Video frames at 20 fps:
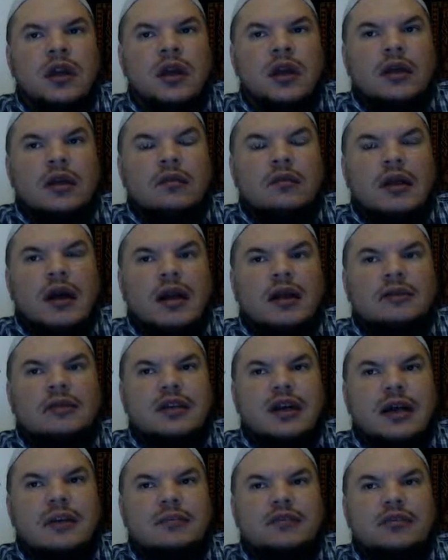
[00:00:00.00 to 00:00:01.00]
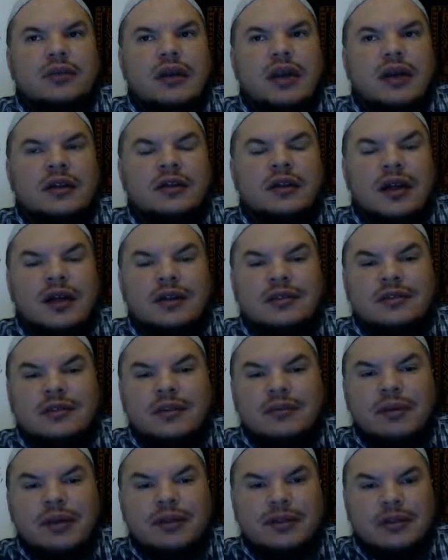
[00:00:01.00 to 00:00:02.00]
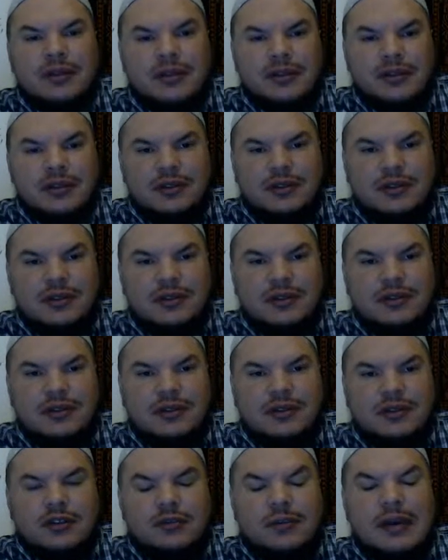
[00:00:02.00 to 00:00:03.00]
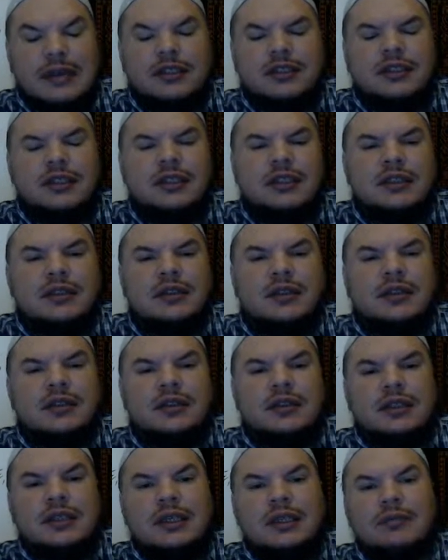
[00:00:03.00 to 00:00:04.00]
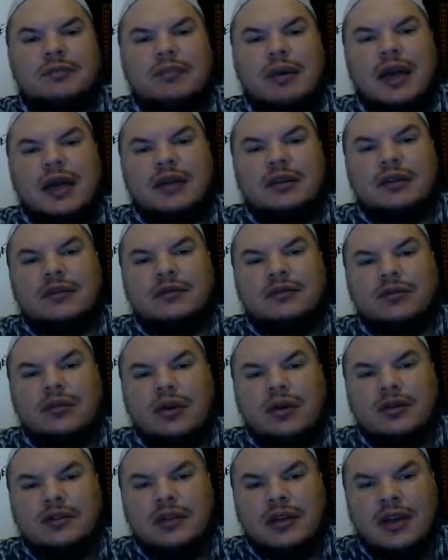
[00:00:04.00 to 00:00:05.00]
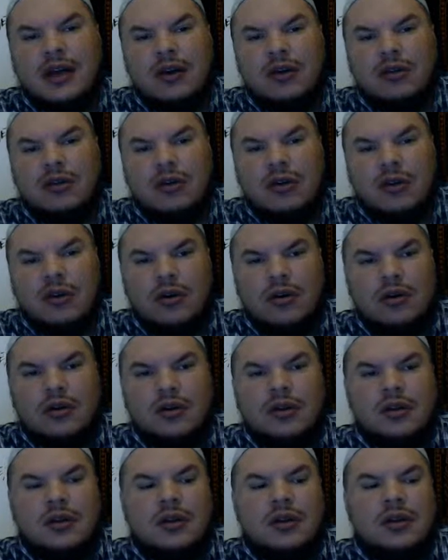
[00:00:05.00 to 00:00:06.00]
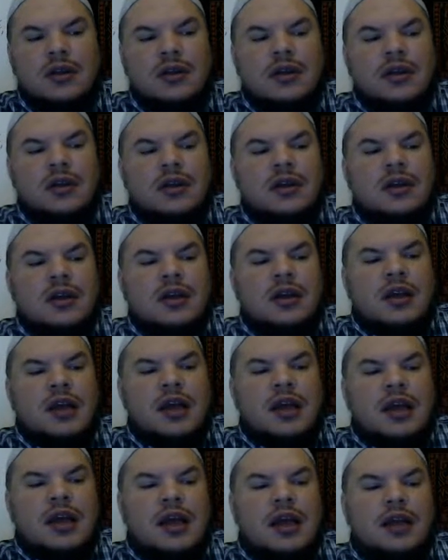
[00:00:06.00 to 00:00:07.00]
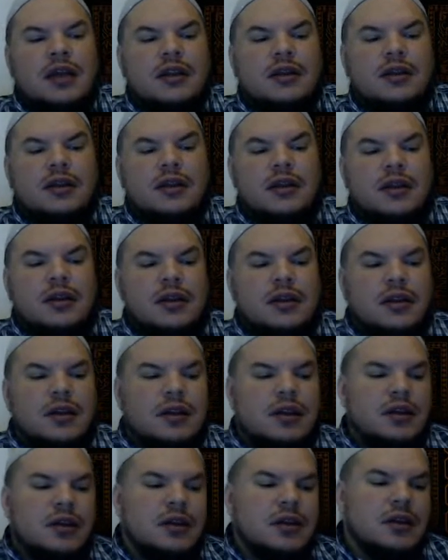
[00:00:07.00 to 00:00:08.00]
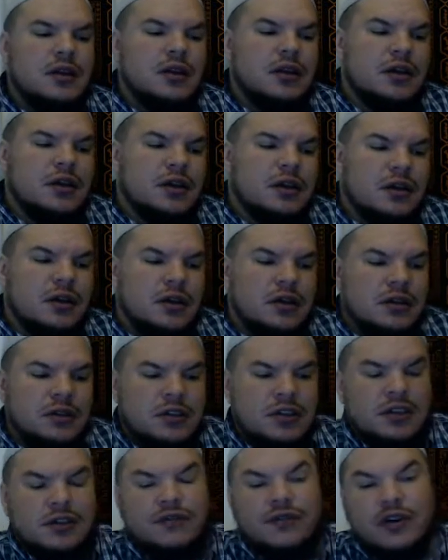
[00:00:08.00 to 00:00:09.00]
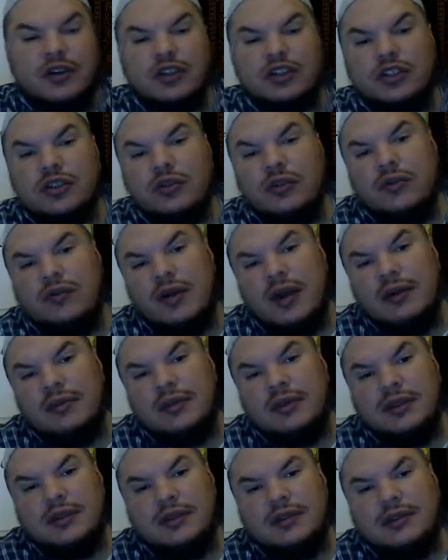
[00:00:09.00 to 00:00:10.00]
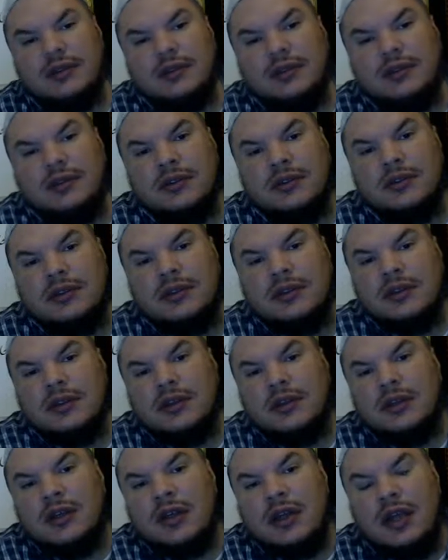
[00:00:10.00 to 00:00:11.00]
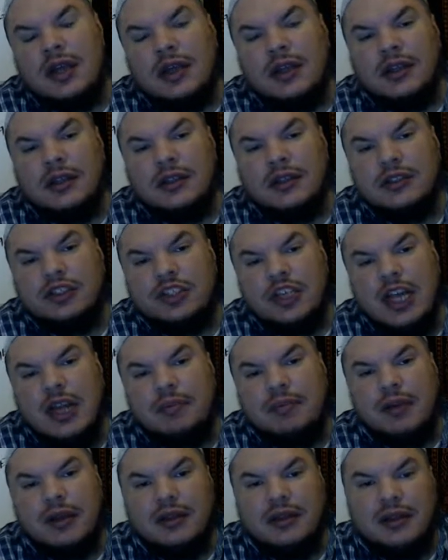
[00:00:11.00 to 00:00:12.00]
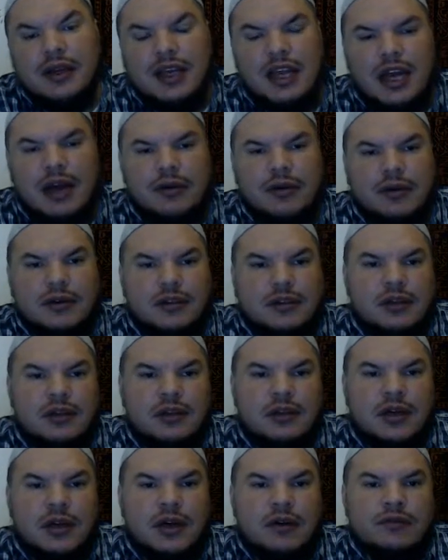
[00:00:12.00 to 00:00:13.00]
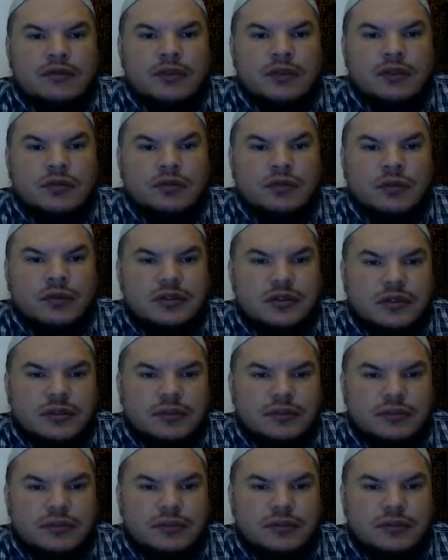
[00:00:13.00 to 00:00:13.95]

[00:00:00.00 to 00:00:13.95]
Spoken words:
And a lot of times we underestimate this, especially the impact of drugs and alcohol in dysfunctional families in shaping the character of the new Muslim.